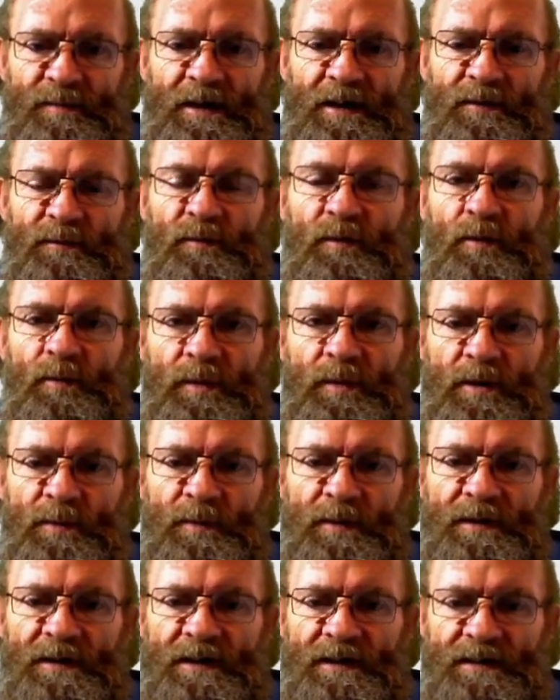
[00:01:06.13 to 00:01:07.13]
But for
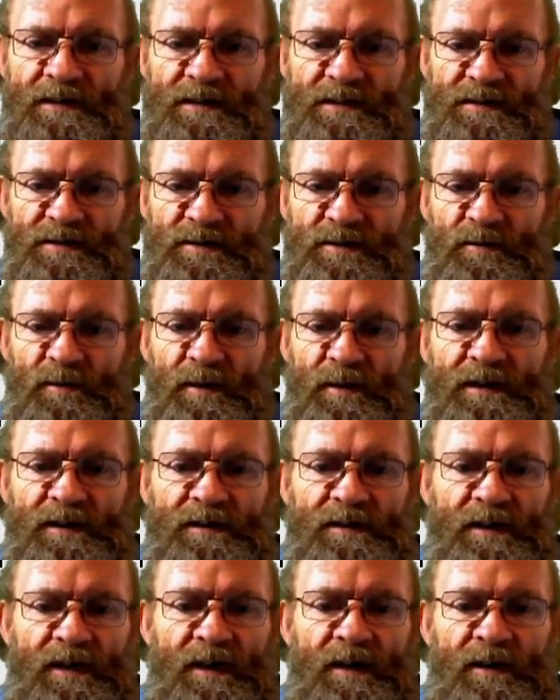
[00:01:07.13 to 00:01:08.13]
people that is quite
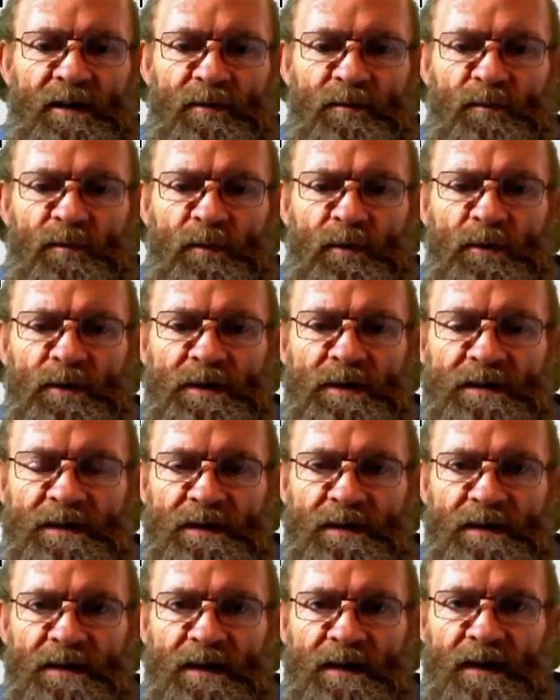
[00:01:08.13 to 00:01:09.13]
fluent
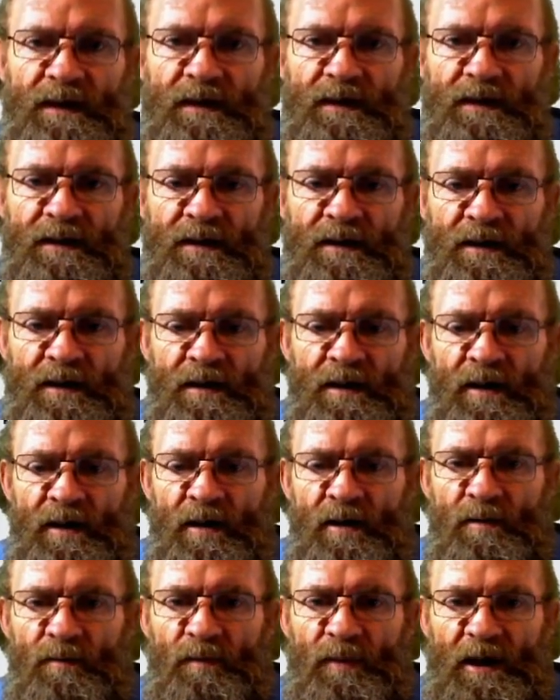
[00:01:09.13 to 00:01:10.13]
in
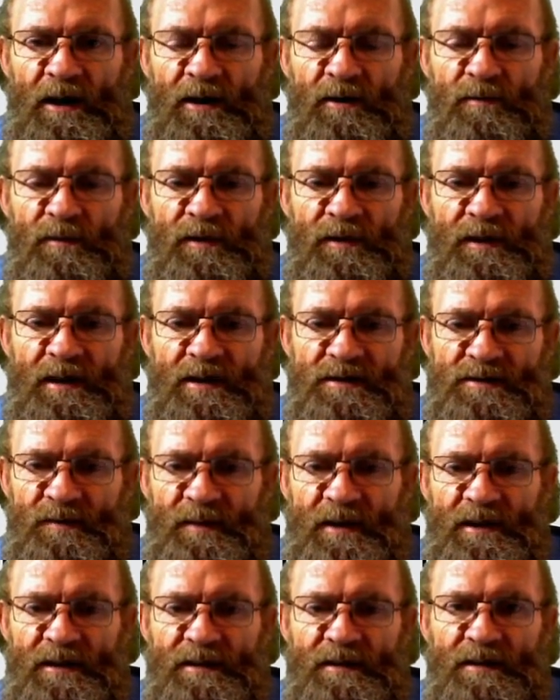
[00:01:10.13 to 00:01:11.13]
playing with
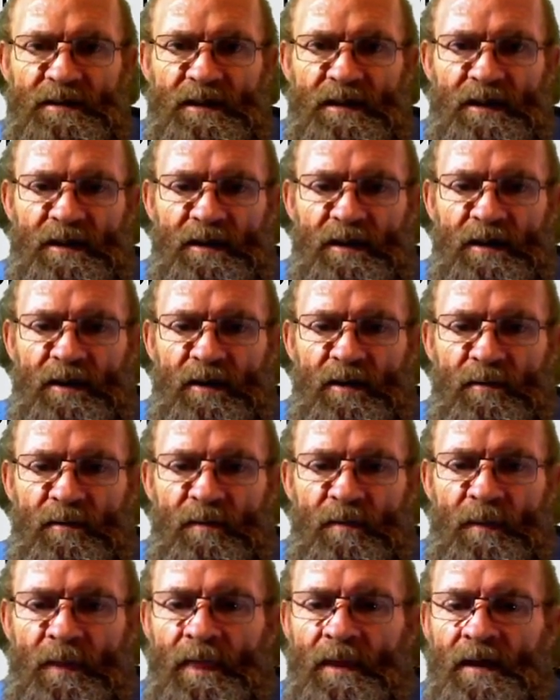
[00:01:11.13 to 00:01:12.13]

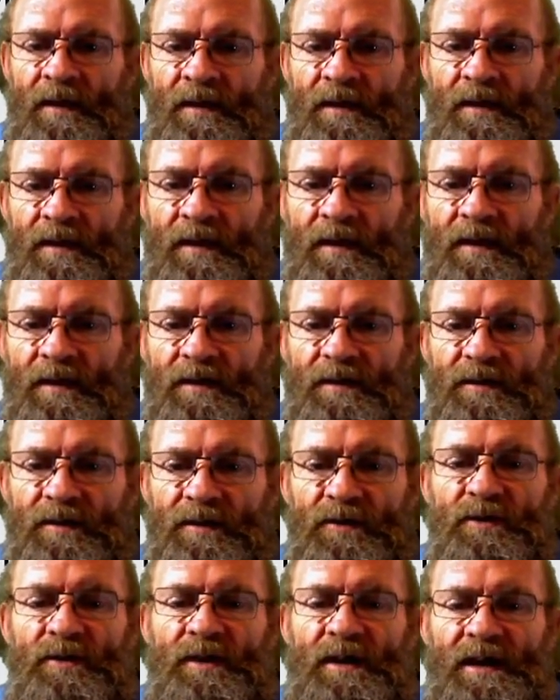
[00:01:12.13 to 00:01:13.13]
XML,
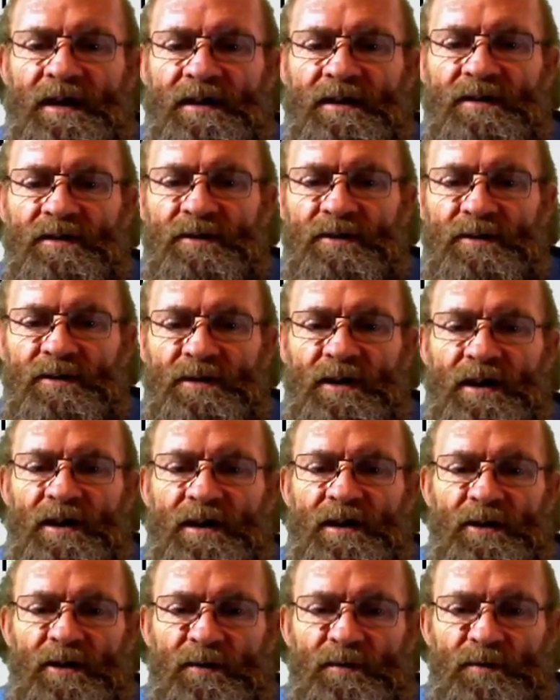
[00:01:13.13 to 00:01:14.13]
you can do a
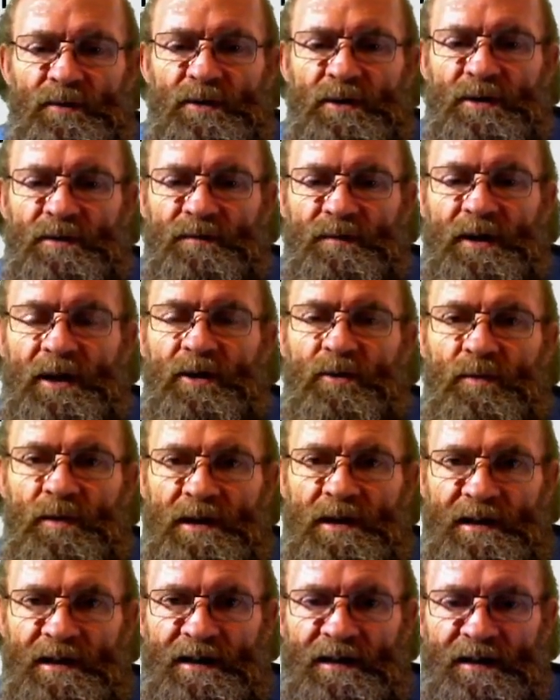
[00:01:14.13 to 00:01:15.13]
lot of work very
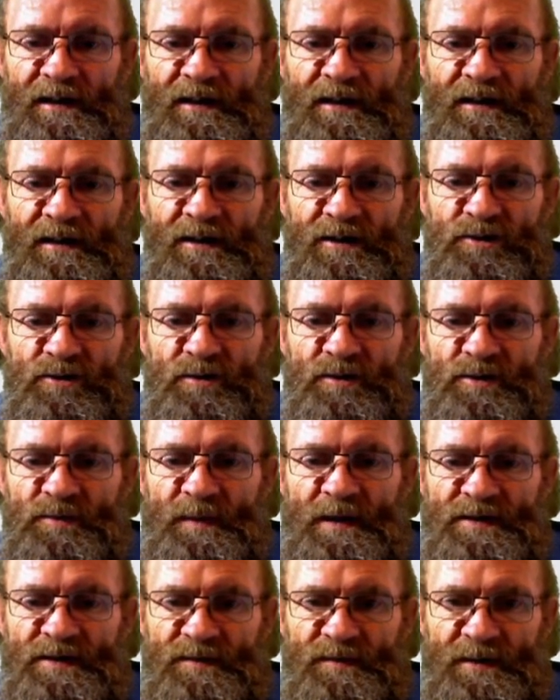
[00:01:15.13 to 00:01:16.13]
quickly in a short
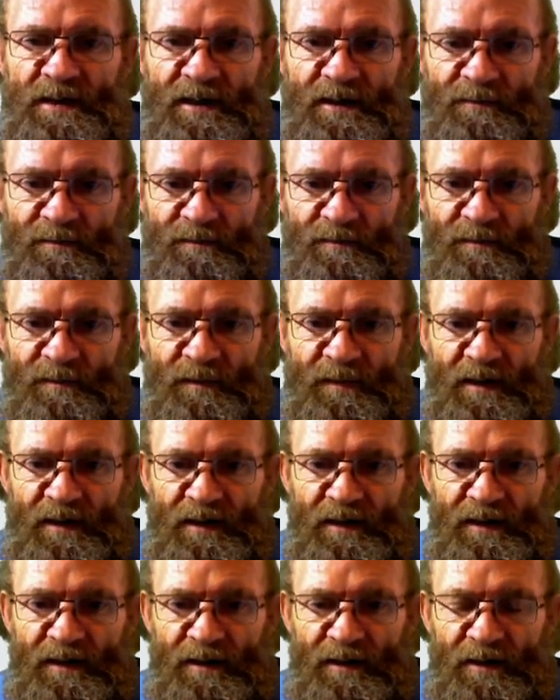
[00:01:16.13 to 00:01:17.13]
space of time
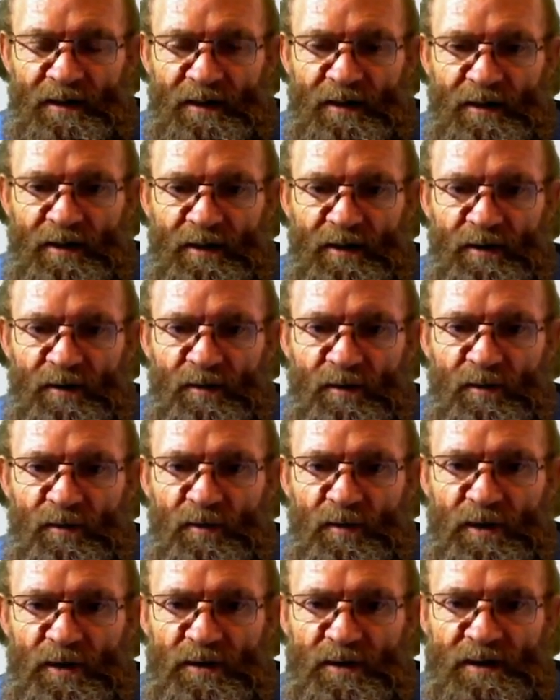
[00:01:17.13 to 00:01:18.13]

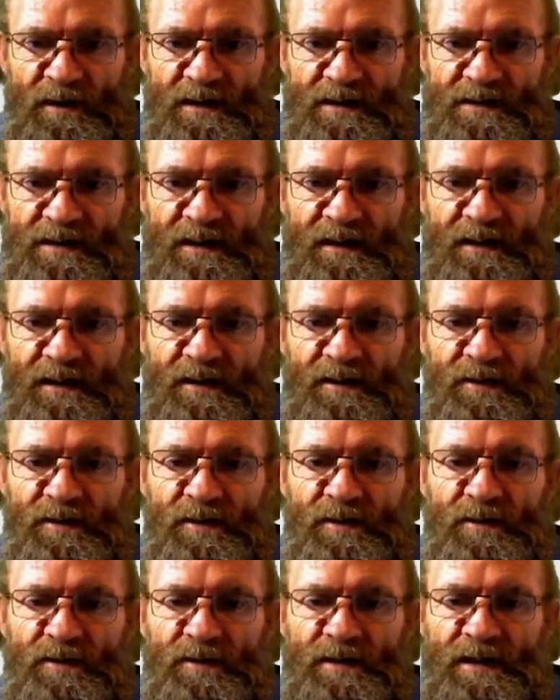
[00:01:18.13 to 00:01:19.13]
when you understand how
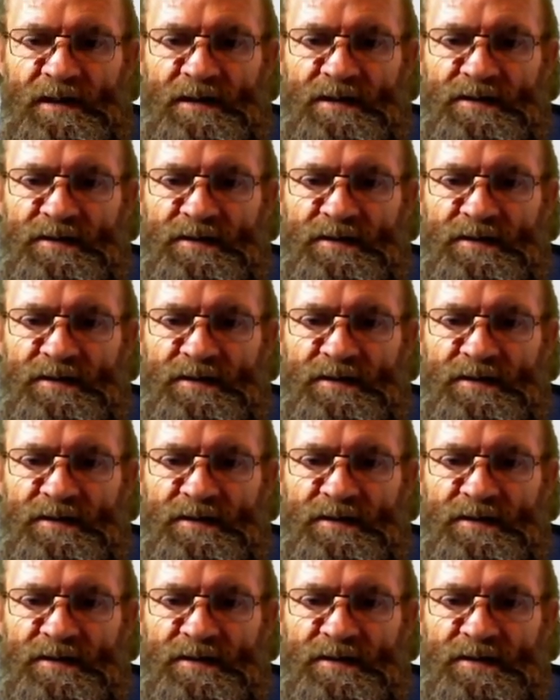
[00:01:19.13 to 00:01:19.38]
to do that.